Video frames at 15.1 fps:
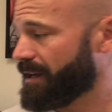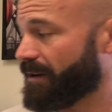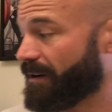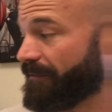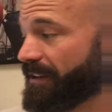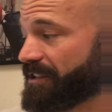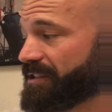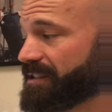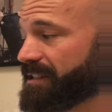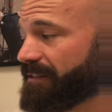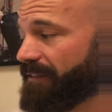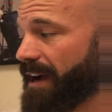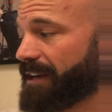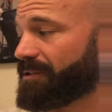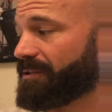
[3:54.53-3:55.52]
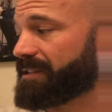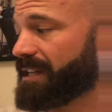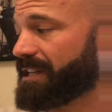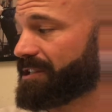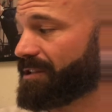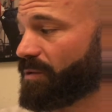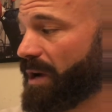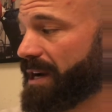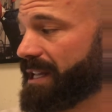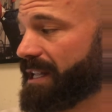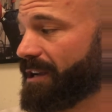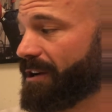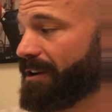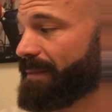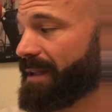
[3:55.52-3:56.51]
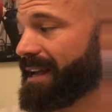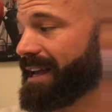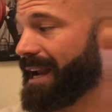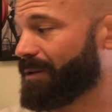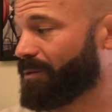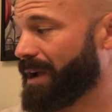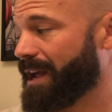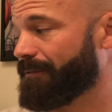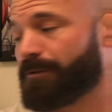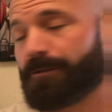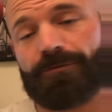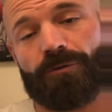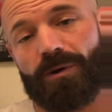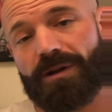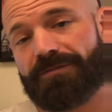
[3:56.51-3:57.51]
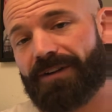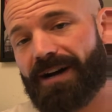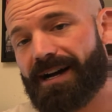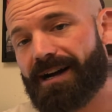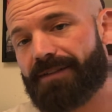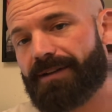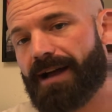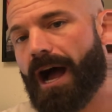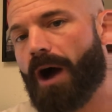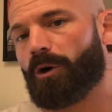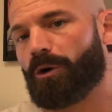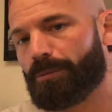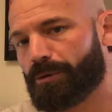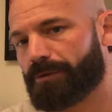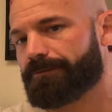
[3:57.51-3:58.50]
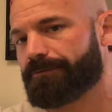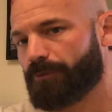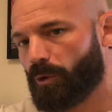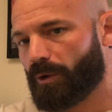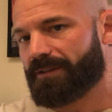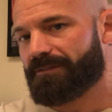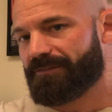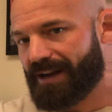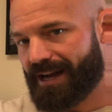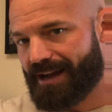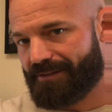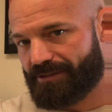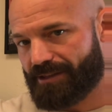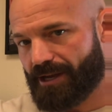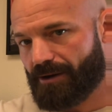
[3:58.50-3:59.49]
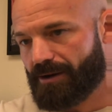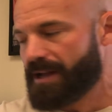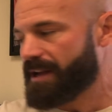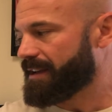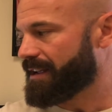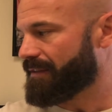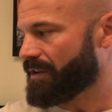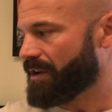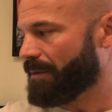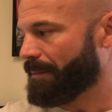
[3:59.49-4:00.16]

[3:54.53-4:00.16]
or efficiency factor session right here, and I ran for 45, I will put 45 there, even though